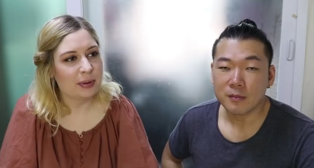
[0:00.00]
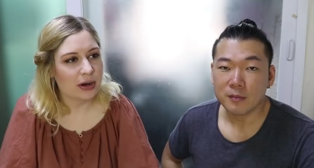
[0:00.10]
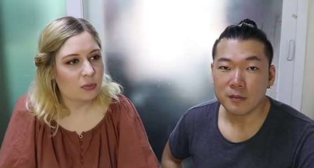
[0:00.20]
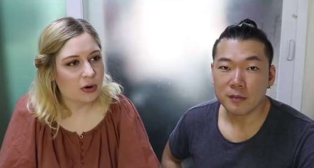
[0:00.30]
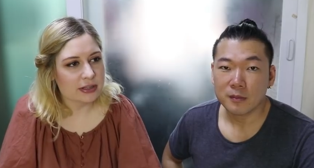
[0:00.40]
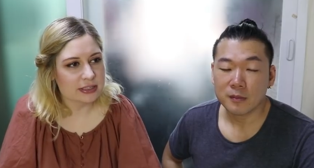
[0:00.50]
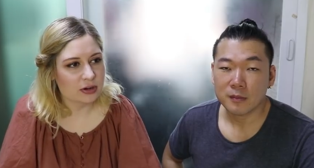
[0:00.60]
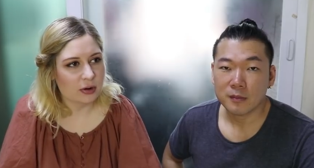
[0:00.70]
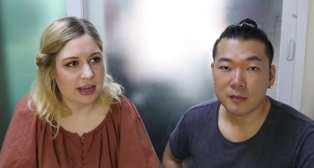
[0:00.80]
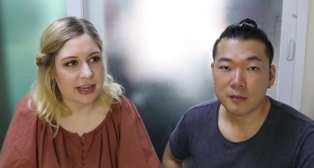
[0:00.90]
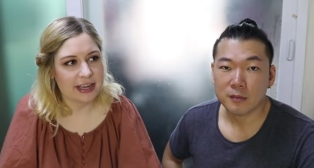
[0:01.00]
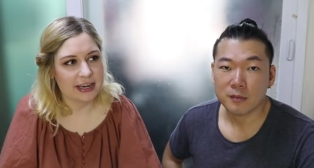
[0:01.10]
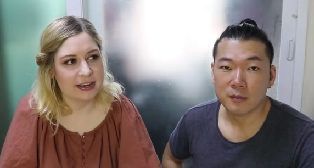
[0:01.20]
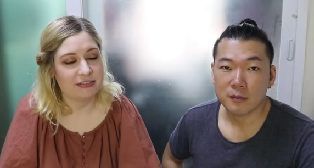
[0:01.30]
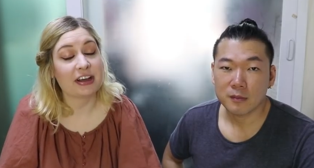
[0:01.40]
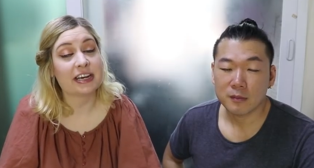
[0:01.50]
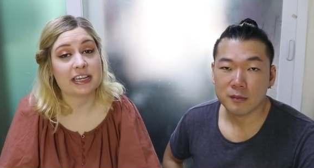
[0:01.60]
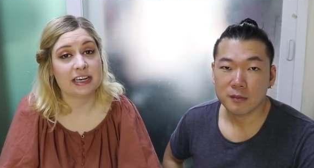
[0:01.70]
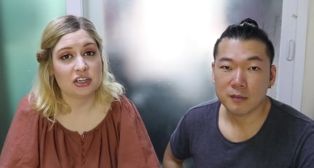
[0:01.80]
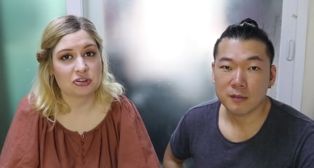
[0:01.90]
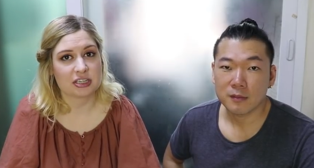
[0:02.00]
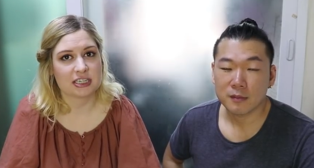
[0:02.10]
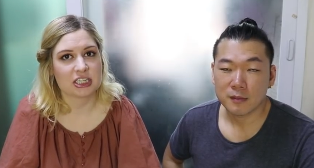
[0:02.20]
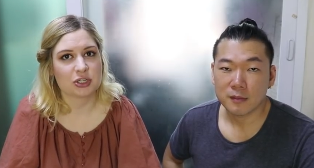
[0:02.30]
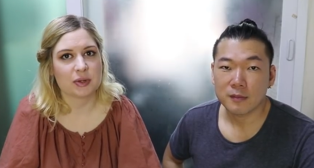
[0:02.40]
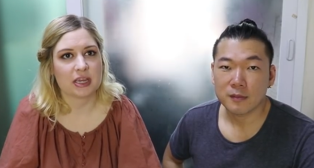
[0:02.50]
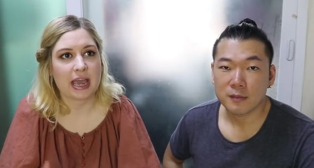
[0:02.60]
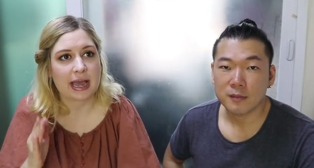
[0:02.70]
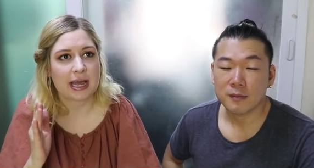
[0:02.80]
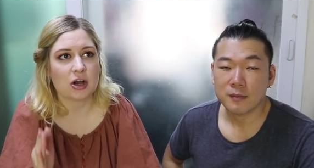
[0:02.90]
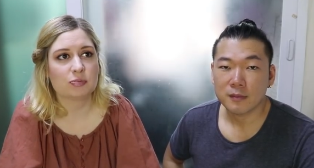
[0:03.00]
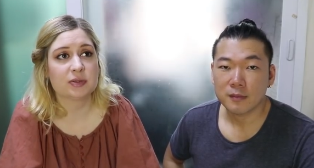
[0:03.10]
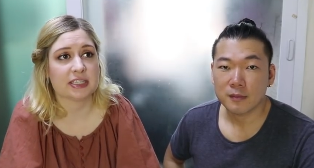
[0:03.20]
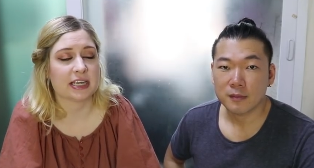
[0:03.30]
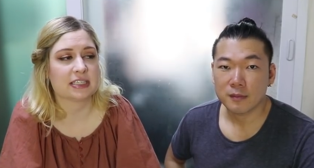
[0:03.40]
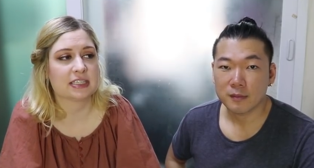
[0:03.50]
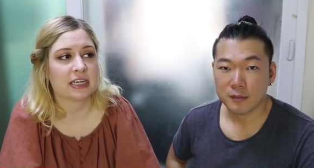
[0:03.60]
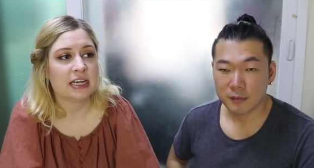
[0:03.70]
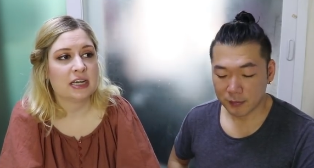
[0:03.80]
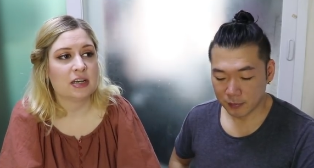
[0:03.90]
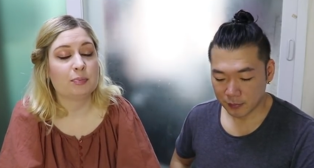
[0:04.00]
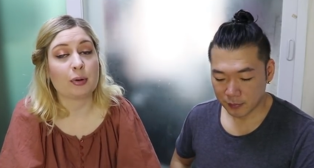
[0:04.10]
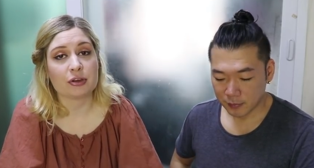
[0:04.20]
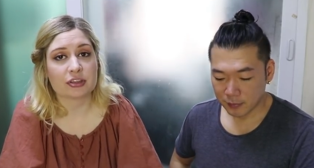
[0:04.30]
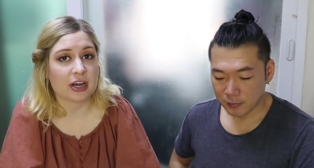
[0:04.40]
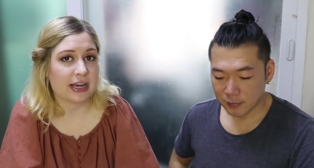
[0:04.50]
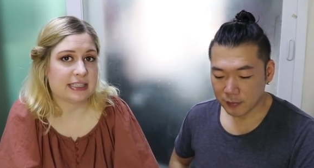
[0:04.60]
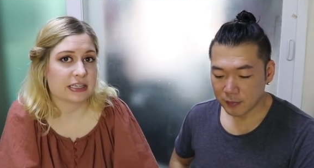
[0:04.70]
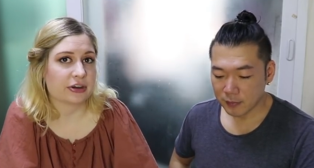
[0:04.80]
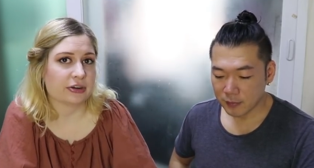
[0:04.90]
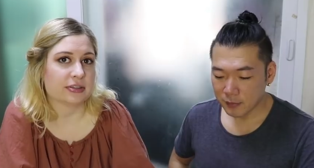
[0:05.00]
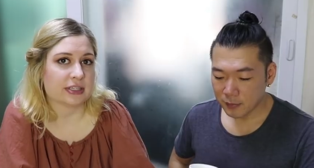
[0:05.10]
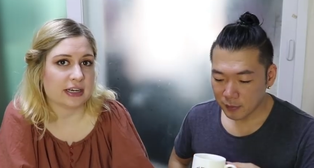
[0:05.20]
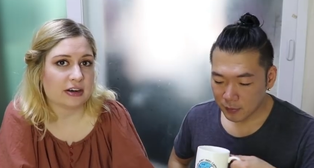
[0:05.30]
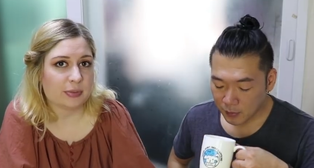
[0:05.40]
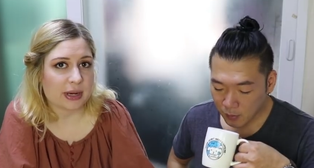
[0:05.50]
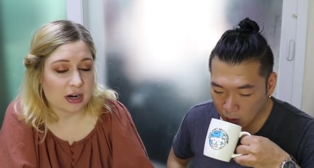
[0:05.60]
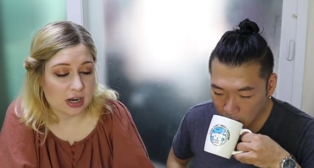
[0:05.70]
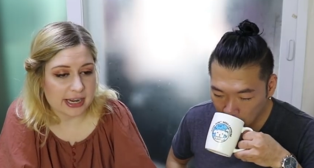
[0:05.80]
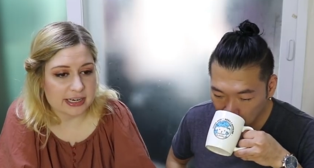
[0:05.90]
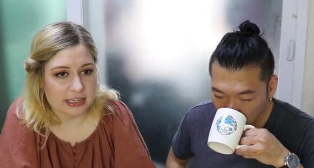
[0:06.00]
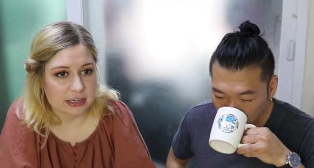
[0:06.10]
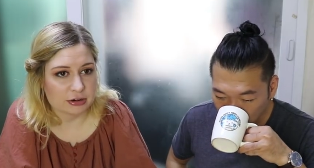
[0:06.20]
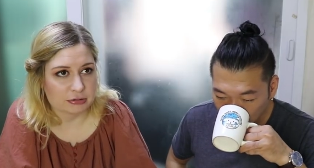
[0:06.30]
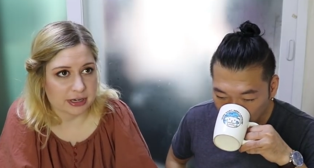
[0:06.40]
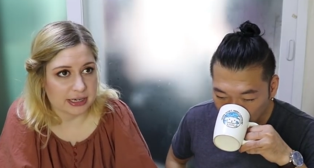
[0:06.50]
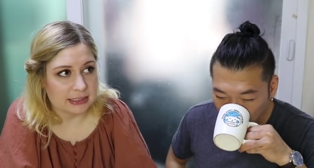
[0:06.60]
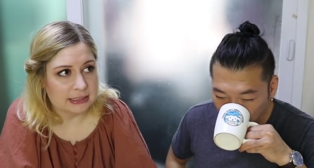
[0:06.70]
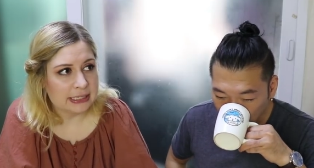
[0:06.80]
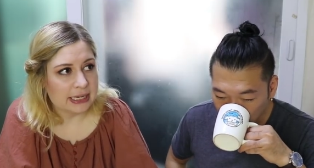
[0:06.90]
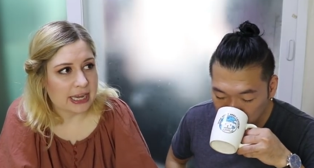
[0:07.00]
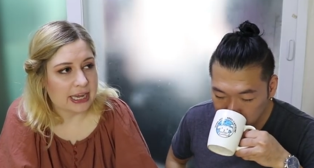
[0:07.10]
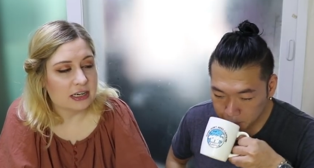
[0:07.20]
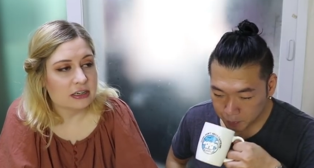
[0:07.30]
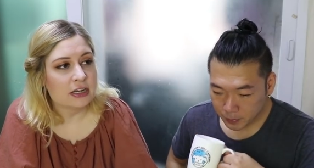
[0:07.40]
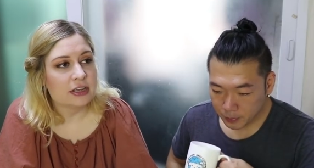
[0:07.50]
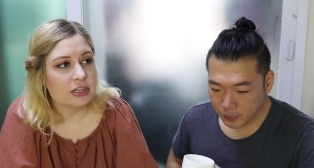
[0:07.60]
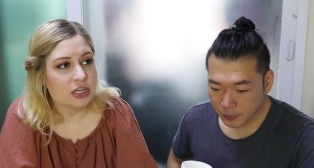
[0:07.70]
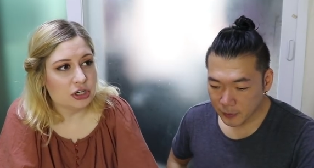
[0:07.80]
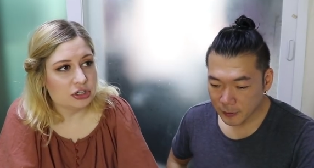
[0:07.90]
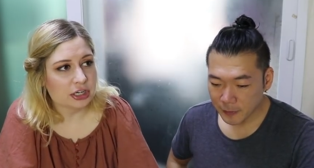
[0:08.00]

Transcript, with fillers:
Speaker 1: but it was quite funny and interesting to me how obsessed both guys and girls are about height in Korea. And the new